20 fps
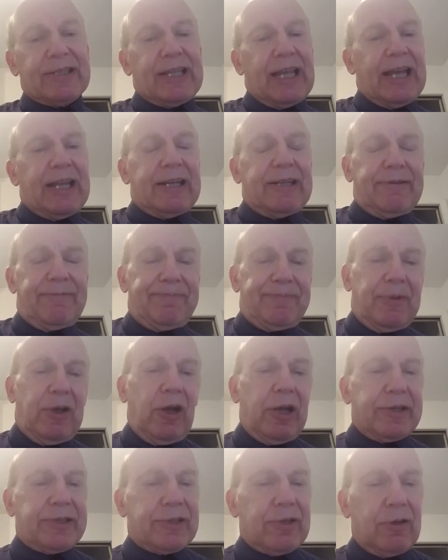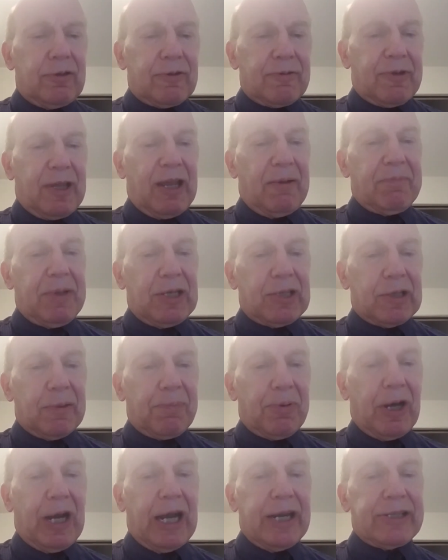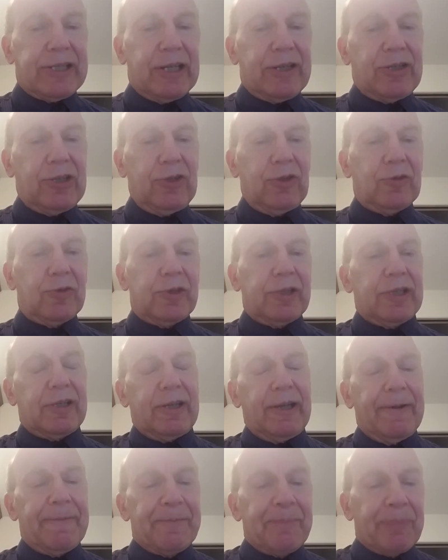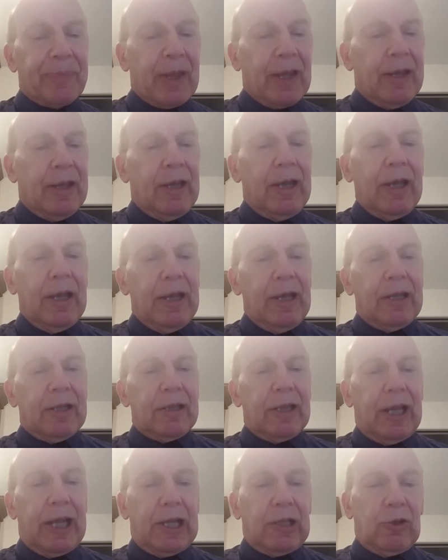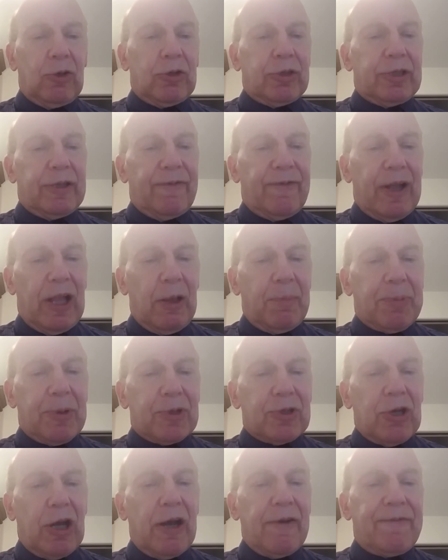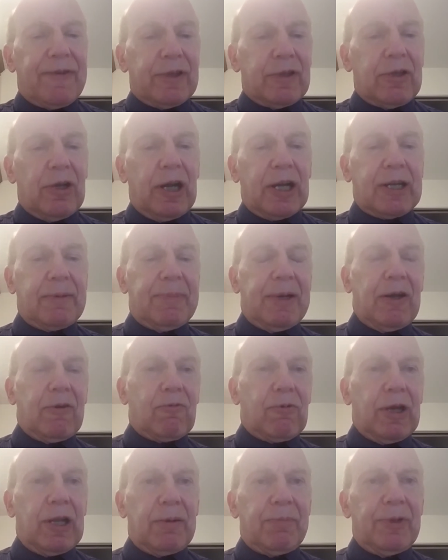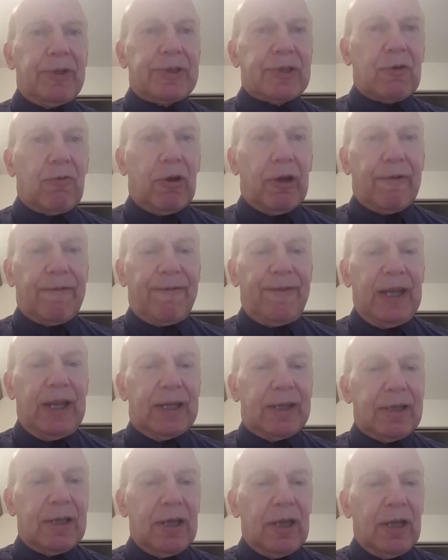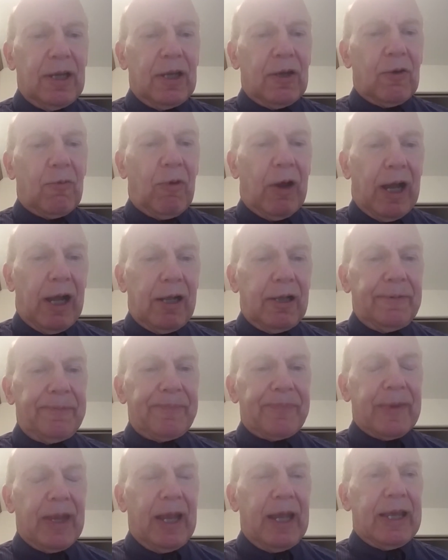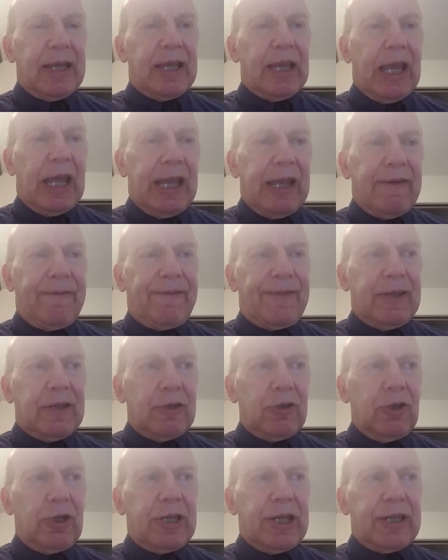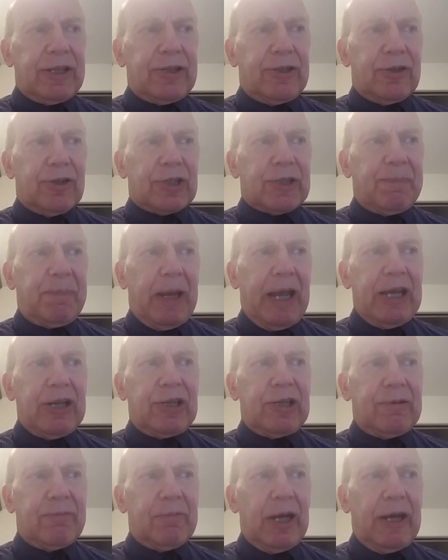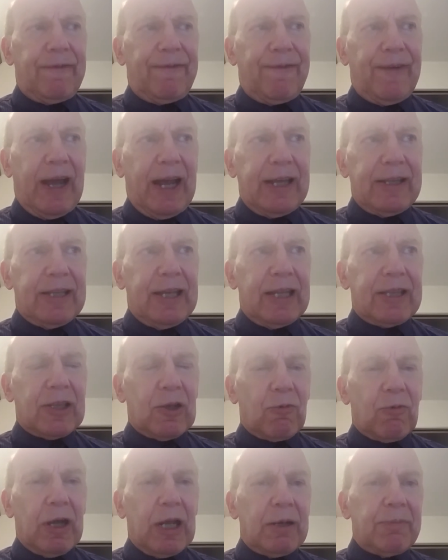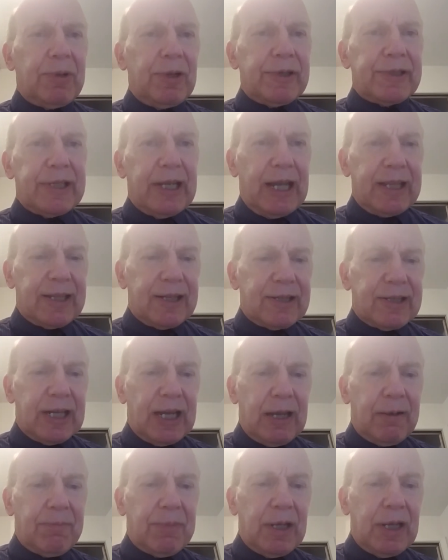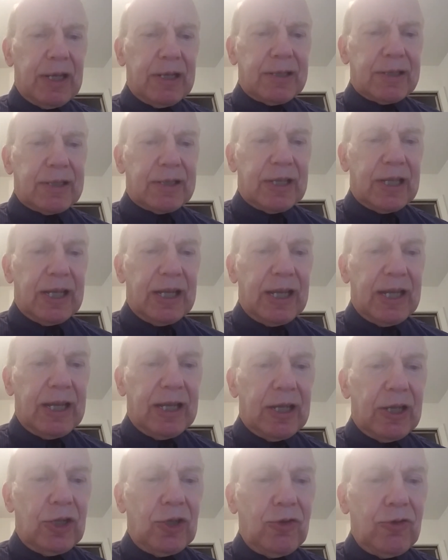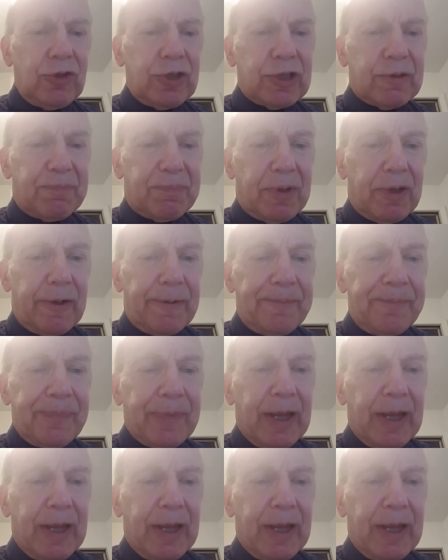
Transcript: That also can be surprising too. The landlord developers often talk about rentable square feet. Well, if you look at your space, you might find that the rentable is not the same as the usable.